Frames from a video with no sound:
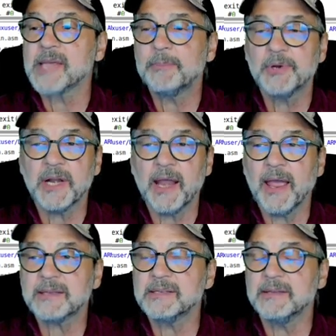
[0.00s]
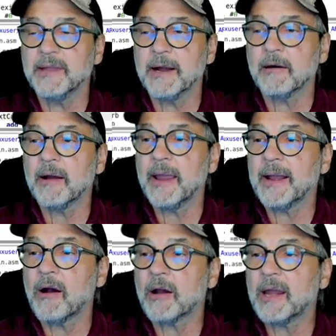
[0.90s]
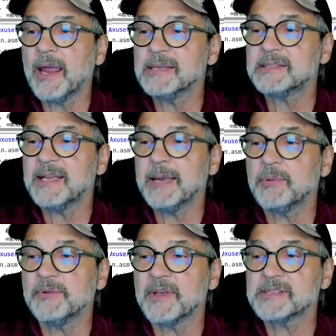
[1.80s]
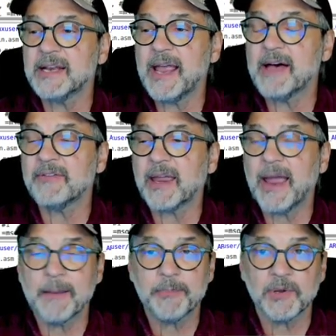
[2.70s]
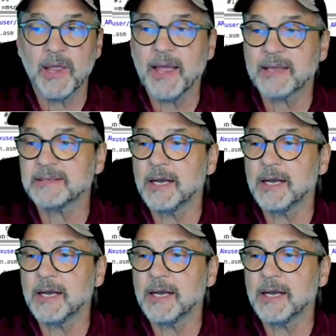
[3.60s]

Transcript: I put an X in there, and our case table doesn't have a capital X,